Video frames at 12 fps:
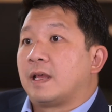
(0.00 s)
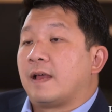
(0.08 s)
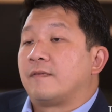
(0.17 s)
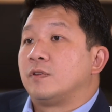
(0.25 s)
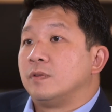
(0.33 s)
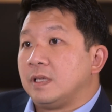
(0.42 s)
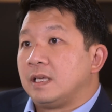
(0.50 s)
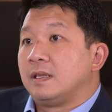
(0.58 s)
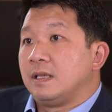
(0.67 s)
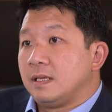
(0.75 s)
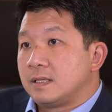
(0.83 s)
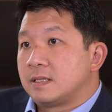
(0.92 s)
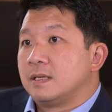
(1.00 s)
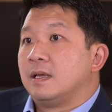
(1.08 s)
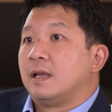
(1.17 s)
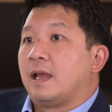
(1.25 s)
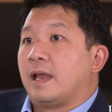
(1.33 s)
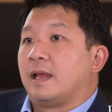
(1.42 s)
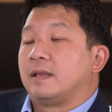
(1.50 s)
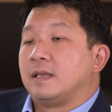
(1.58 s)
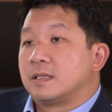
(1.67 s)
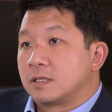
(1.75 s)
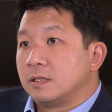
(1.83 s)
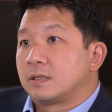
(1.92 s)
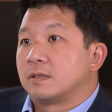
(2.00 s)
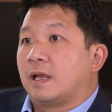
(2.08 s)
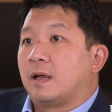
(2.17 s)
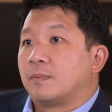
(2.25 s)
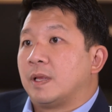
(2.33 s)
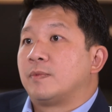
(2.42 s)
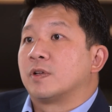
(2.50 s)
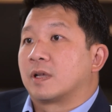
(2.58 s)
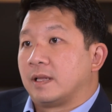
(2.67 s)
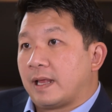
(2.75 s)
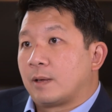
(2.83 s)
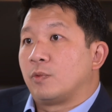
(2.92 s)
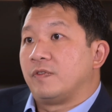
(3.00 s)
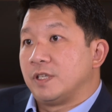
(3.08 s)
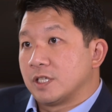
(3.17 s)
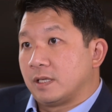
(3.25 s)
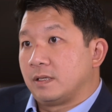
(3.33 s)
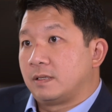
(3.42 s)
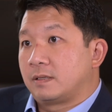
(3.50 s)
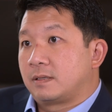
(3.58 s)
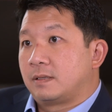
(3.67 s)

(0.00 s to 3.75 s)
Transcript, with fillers: have unique needs, and it's good to help them to connect with each other.